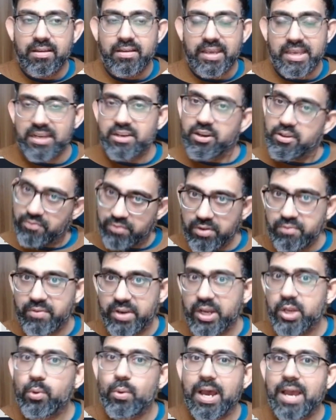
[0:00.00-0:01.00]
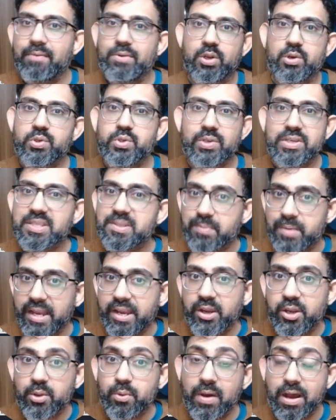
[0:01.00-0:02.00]
In a different video, I will also
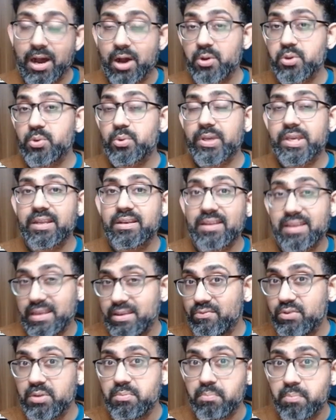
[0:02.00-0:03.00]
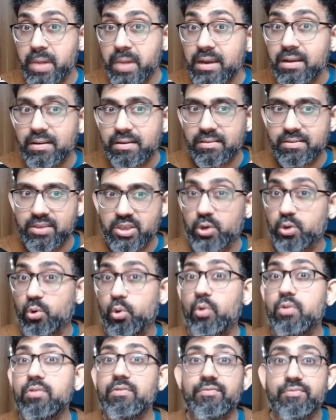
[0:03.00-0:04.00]
explain to you how you can even build your
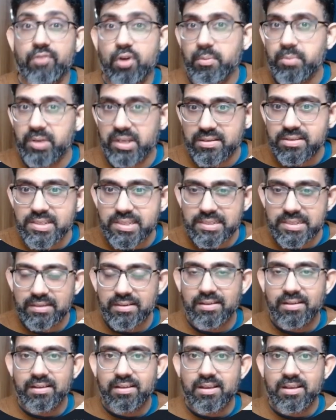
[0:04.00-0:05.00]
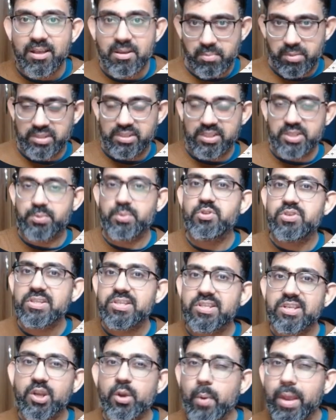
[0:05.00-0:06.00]
own formulas, but this was
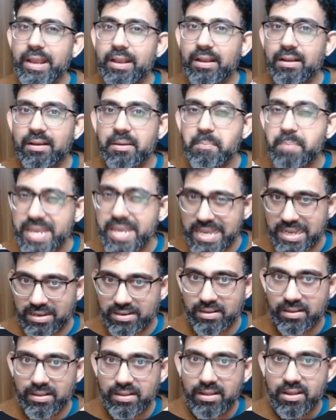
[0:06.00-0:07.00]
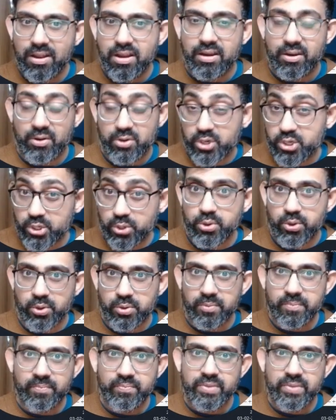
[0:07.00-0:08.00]
just a quick peek to show
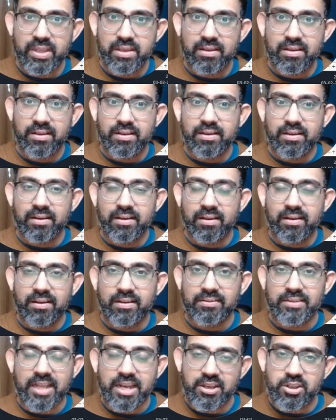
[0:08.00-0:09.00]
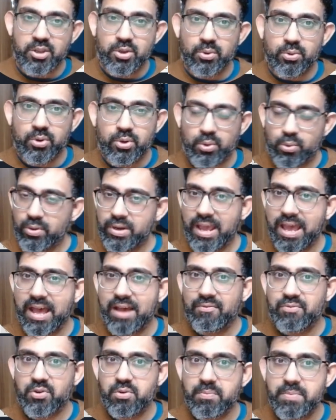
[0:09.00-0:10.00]
you that you don't
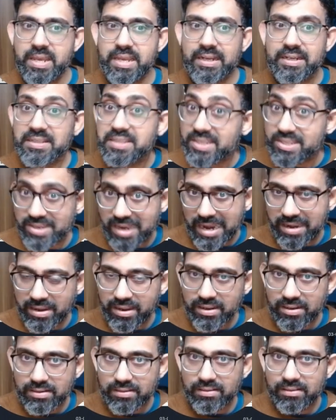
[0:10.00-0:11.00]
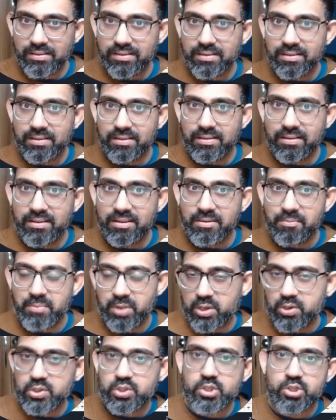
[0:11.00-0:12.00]
have to make it static,
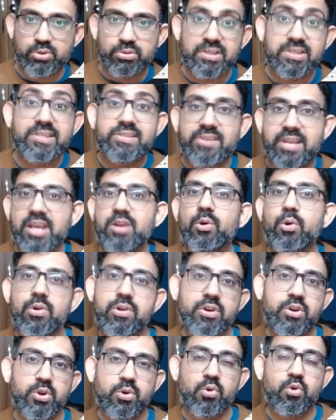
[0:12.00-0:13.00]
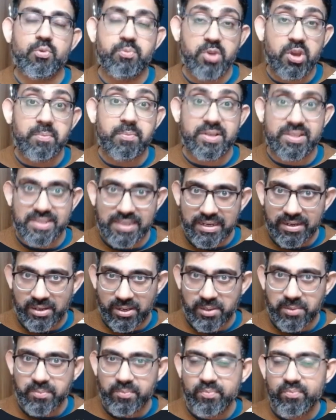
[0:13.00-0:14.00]
because to the stakeholder to whom you are
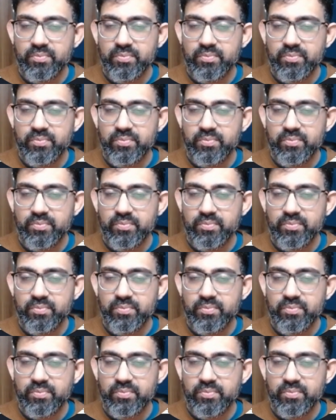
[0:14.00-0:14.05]
presenting,